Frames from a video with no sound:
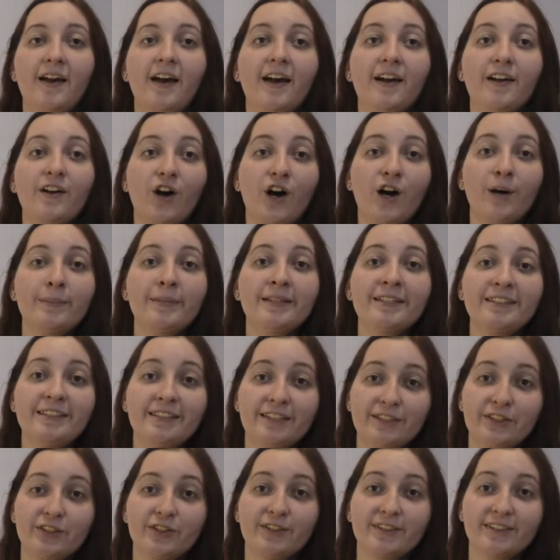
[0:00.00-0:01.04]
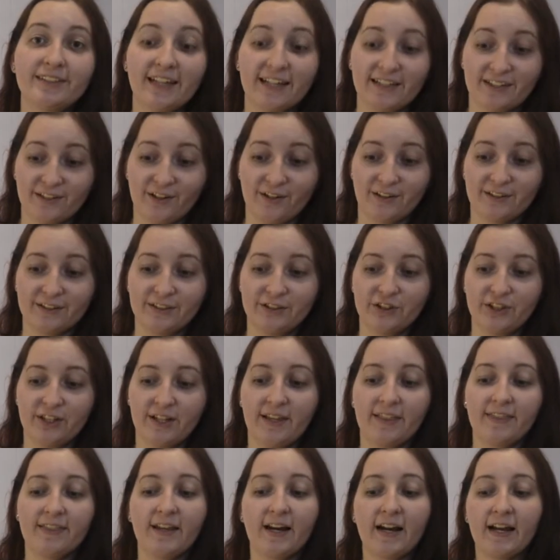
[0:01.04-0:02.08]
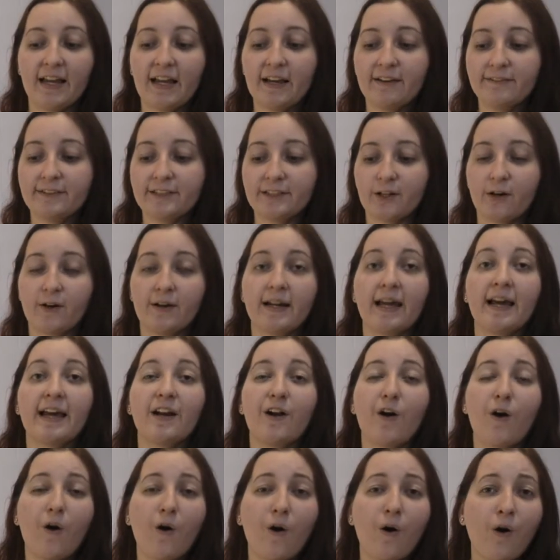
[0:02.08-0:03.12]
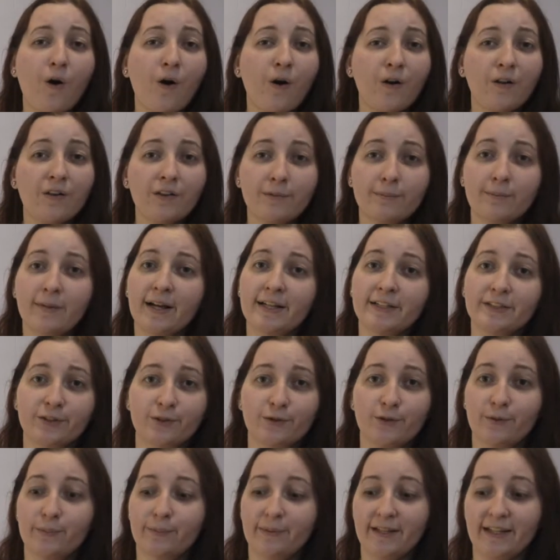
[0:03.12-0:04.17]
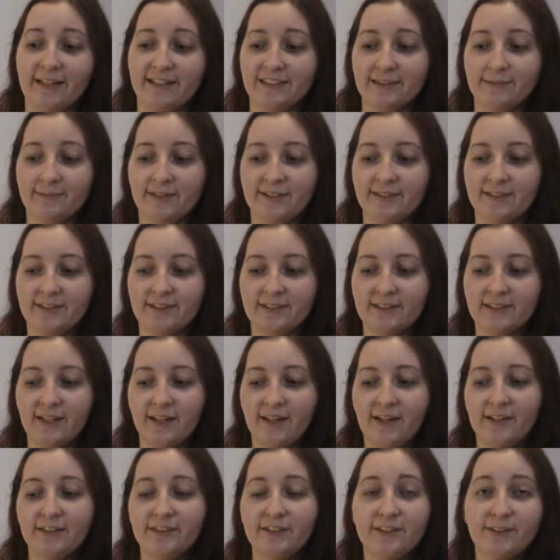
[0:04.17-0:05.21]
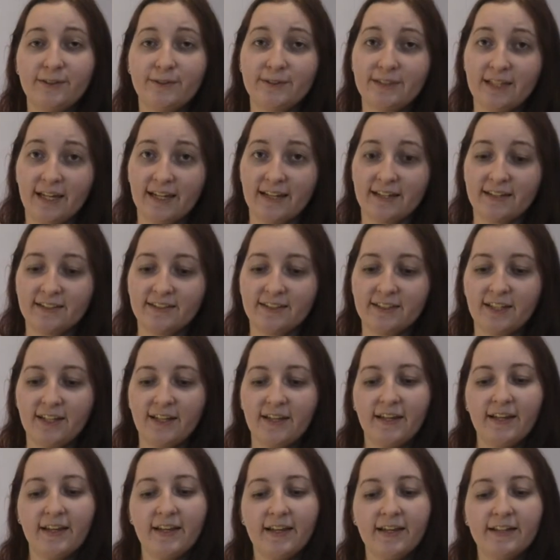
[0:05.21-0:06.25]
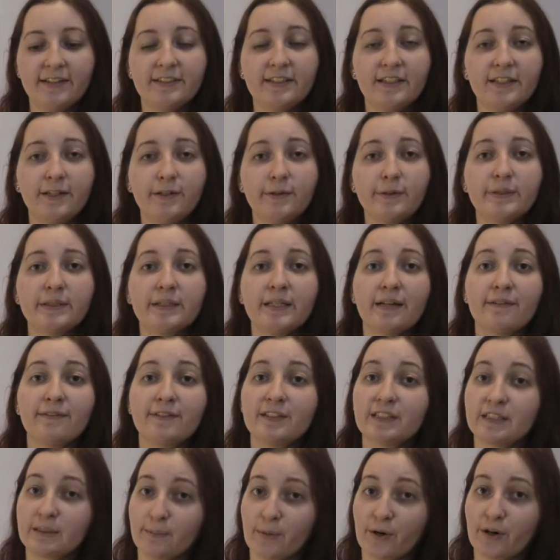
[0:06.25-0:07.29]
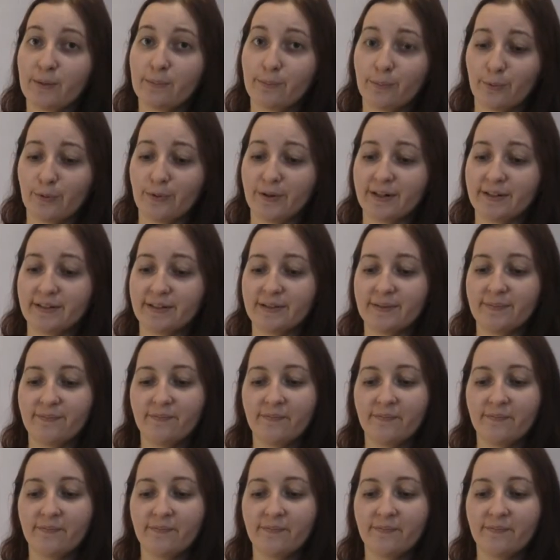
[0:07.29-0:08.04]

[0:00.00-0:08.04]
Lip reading: A common digital technology that I have sought at all of my school placements to date is the use of a smart board.